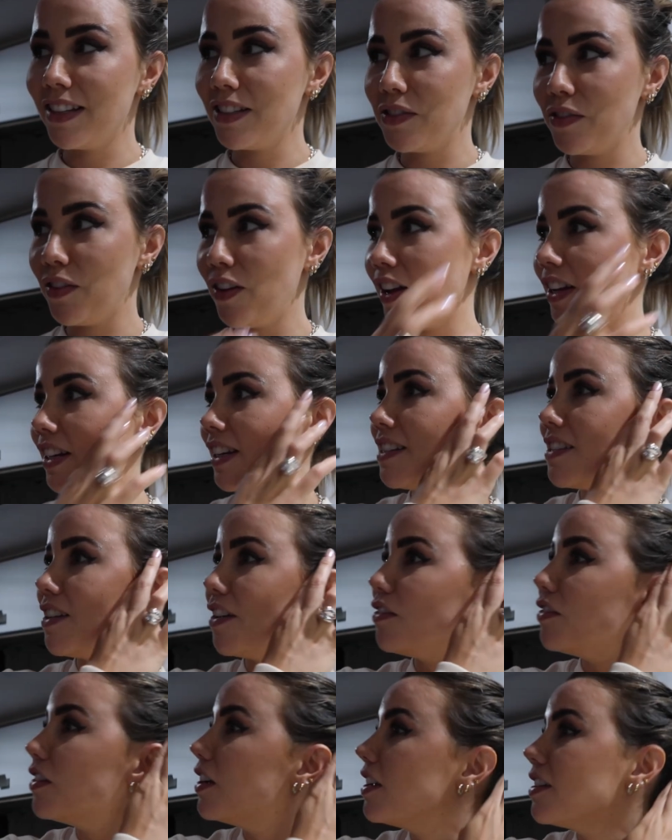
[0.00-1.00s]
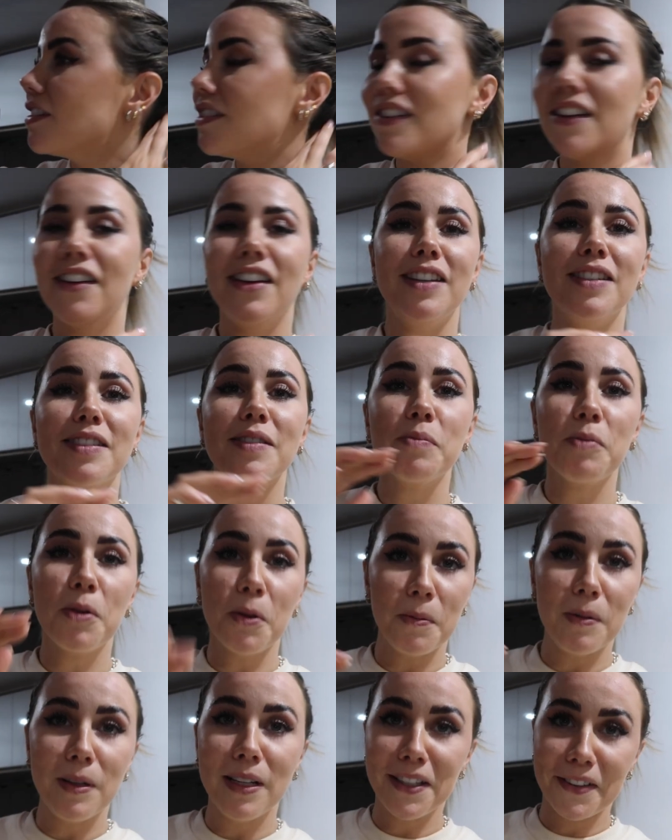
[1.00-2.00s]
it's fine. It's our first night
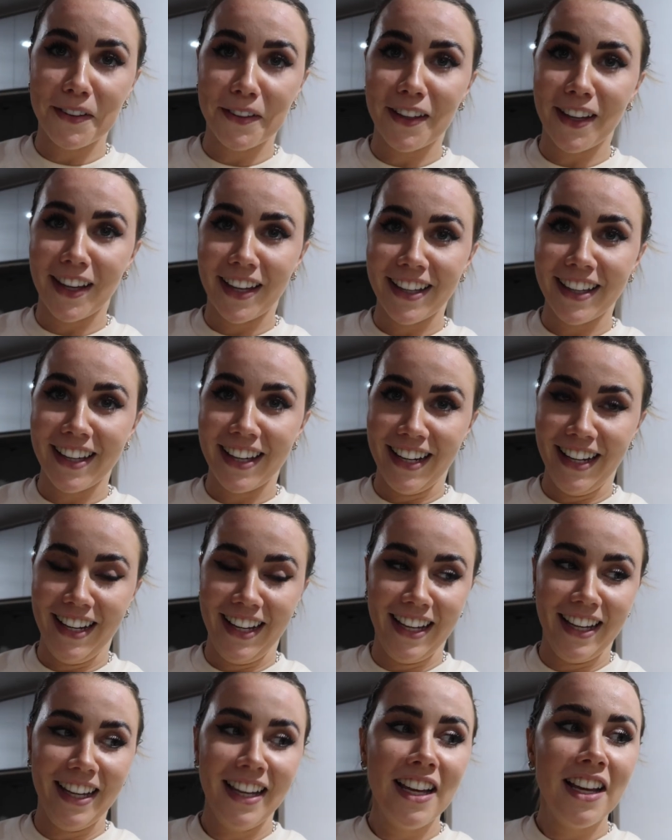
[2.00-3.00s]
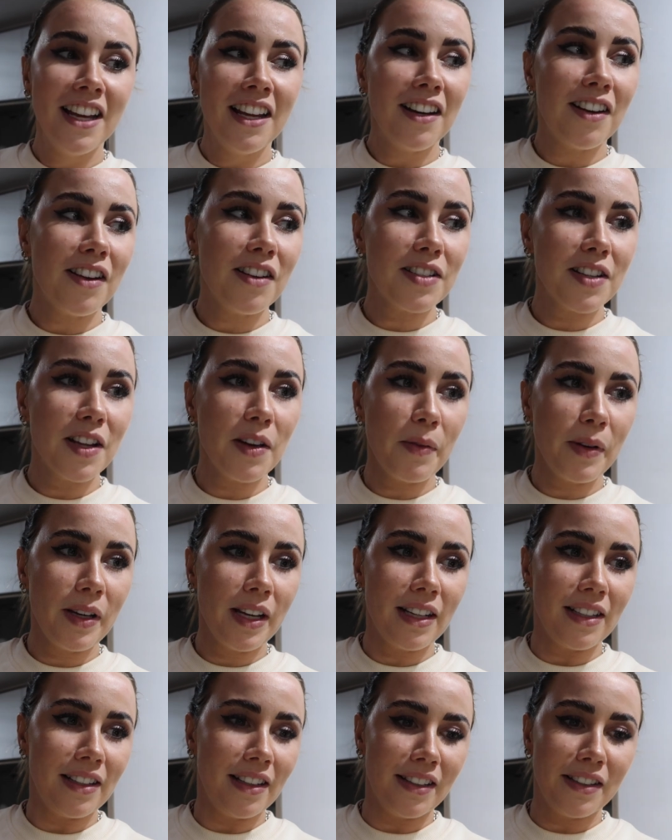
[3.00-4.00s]
properly cooking in here. Last night we
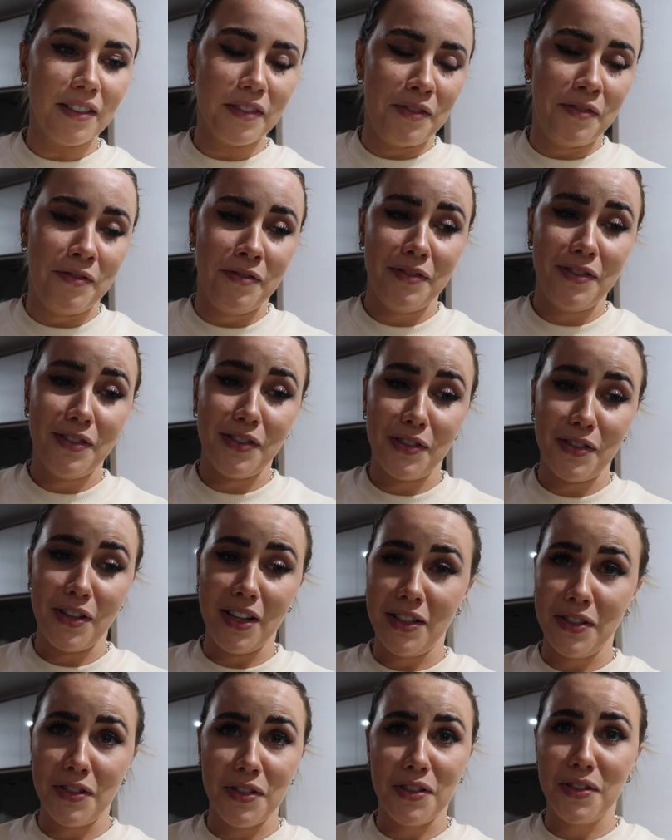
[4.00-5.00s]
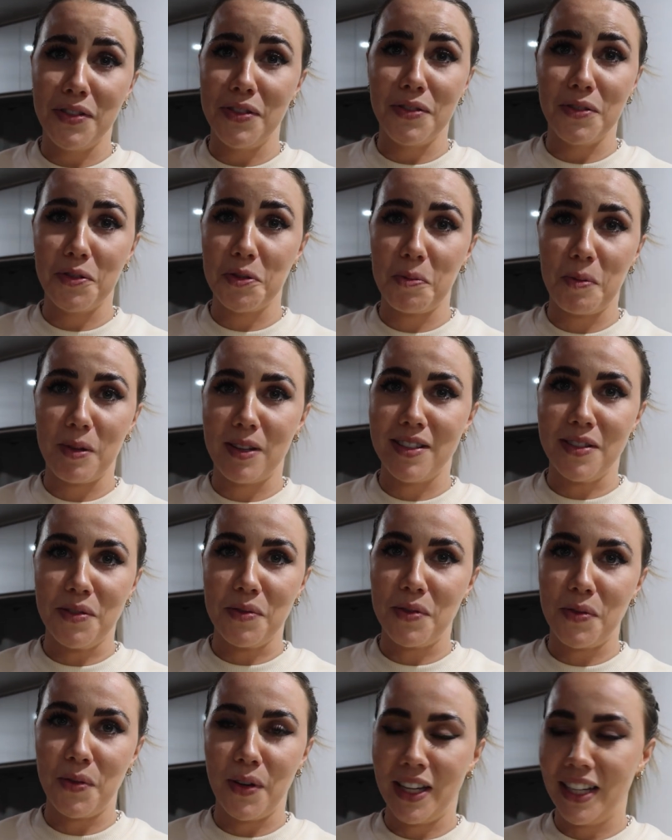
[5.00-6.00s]
had like just instant noodles because it
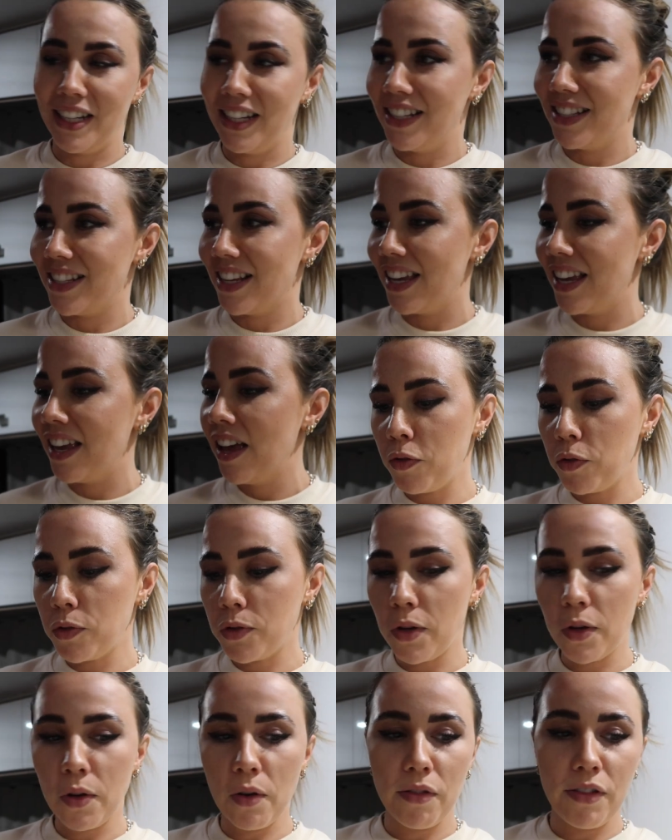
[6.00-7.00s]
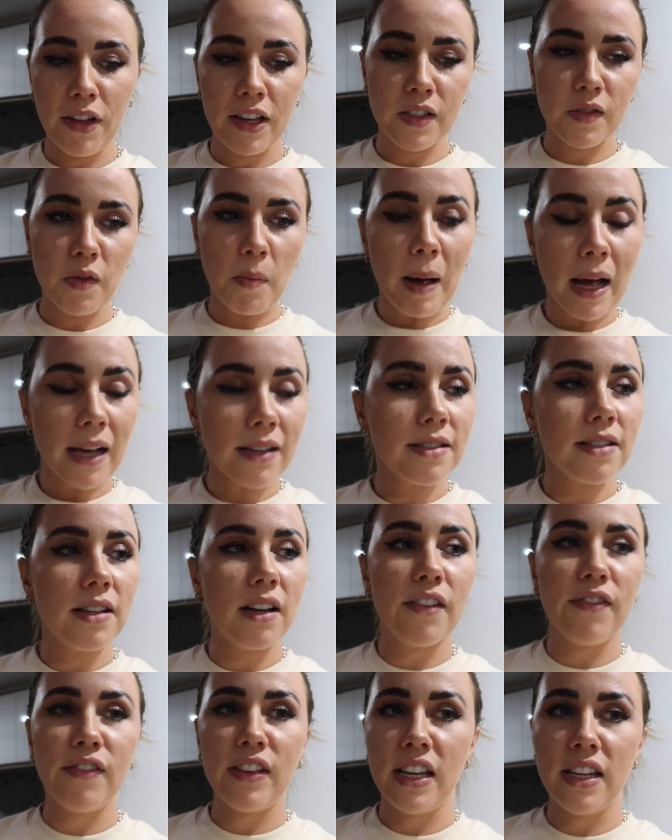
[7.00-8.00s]
was quick and easy. We've also got things for
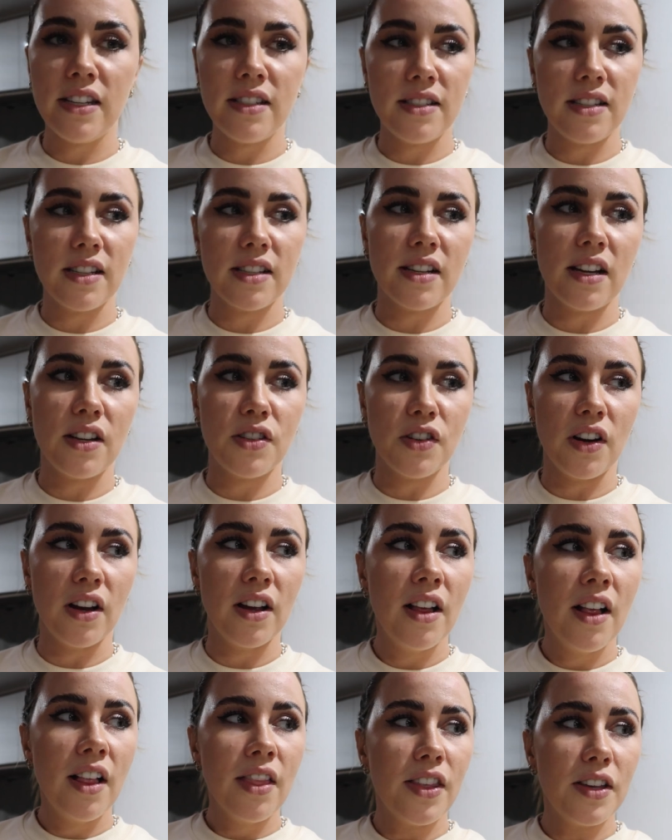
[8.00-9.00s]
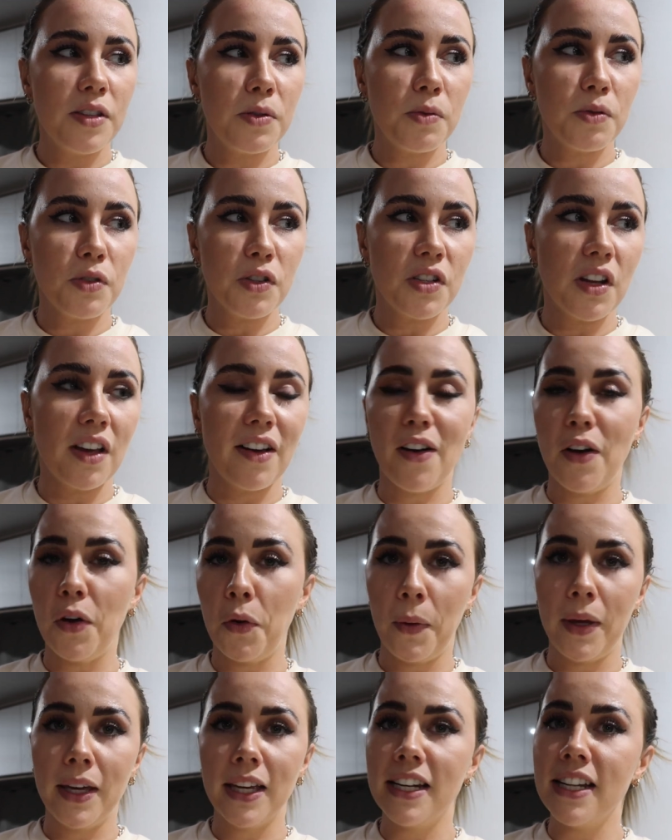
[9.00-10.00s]
pasta, fajitas, etc. This was just like our
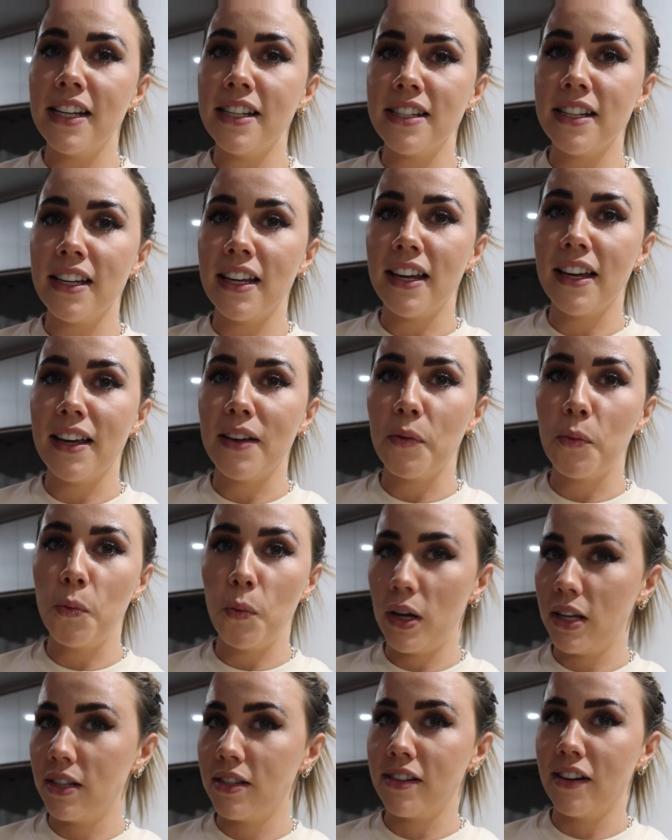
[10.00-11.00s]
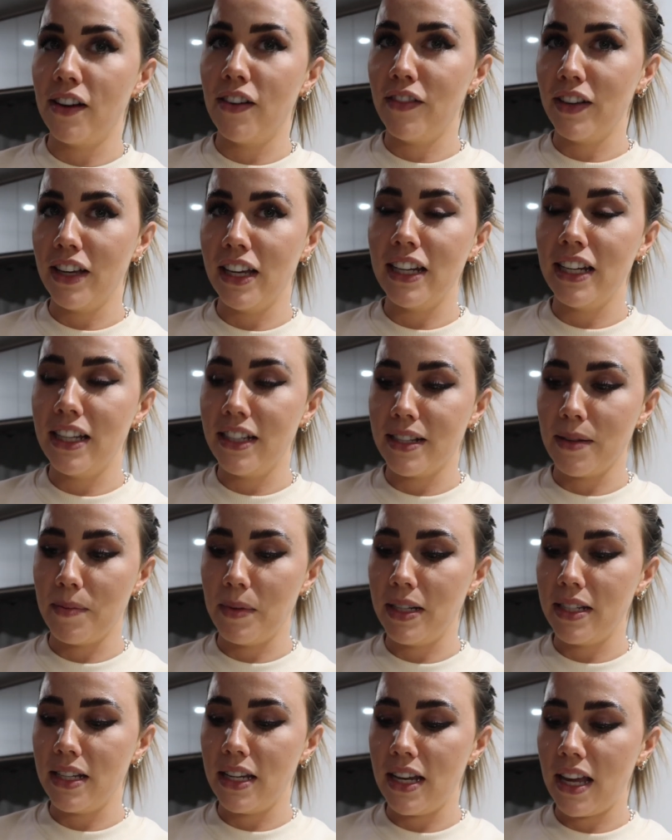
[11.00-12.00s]
quick and easy, we're starving and need
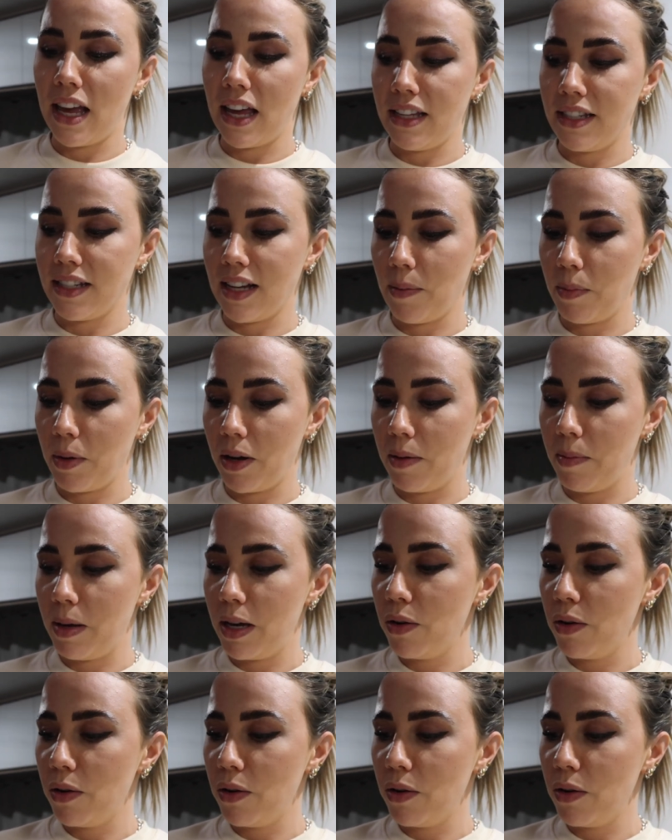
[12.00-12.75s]
something to eat ASAP kind of